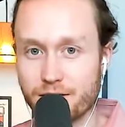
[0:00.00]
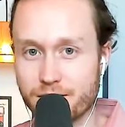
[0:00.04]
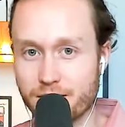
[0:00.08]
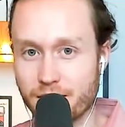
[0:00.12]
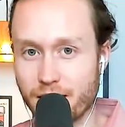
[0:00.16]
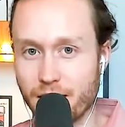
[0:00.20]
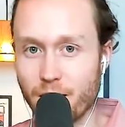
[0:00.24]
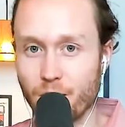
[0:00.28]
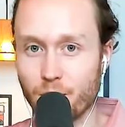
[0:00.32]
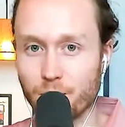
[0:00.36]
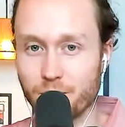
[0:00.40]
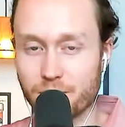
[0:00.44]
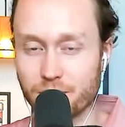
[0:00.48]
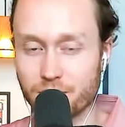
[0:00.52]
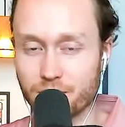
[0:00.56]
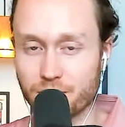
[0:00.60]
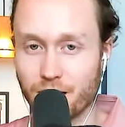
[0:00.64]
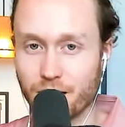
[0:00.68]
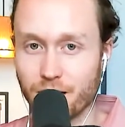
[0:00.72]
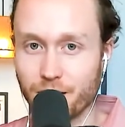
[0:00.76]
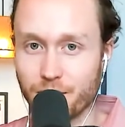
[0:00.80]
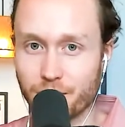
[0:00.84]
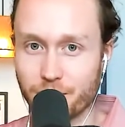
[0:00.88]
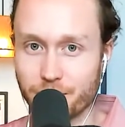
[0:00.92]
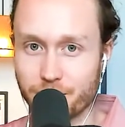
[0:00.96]
help the
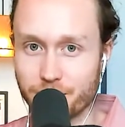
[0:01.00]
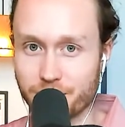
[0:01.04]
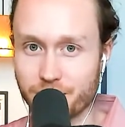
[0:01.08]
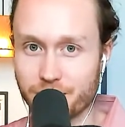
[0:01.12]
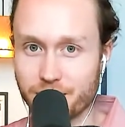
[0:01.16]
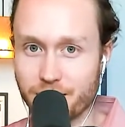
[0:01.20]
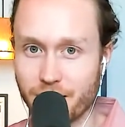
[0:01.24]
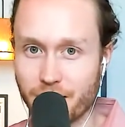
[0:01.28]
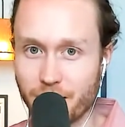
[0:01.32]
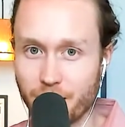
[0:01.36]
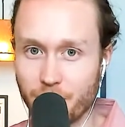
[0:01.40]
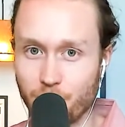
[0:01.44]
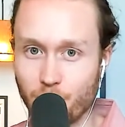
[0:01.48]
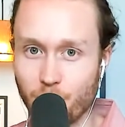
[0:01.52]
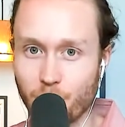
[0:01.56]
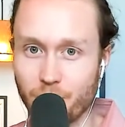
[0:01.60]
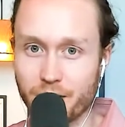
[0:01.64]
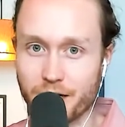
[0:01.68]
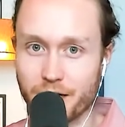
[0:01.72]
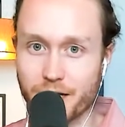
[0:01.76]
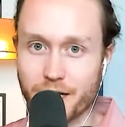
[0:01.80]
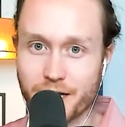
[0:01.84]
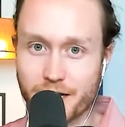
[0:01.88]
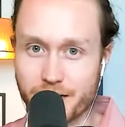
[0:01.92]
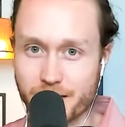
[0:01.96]
child understand what
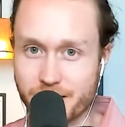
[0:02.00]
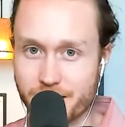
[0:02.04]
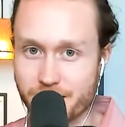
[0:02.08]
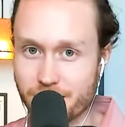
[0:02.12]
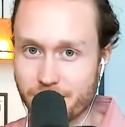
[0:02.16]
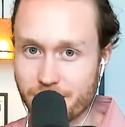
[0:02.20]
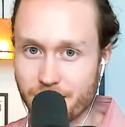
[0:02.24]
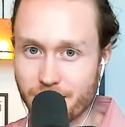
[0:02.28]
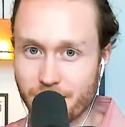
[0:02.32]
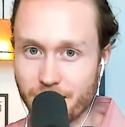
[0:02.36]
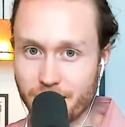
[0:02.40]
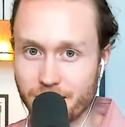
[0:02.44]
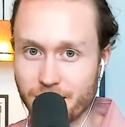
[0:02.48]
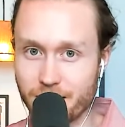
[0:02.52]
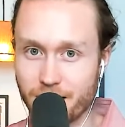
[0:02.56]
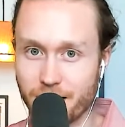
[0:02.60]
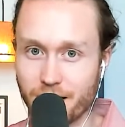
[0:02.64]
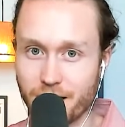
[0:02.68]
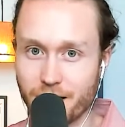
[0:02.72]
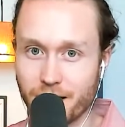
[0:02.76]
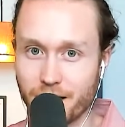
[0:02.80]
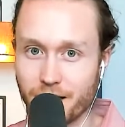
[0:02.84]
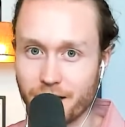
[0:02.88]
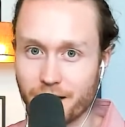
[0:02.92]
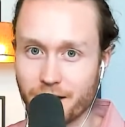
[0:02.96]
it is that
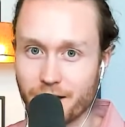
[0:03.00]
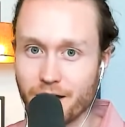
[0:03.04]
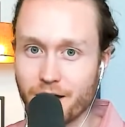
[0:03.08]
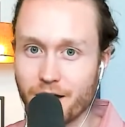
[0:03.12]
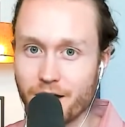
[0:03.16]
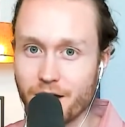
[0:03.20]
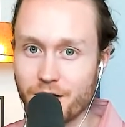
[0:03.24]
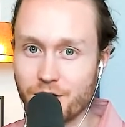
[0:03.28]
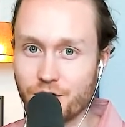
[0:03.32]
they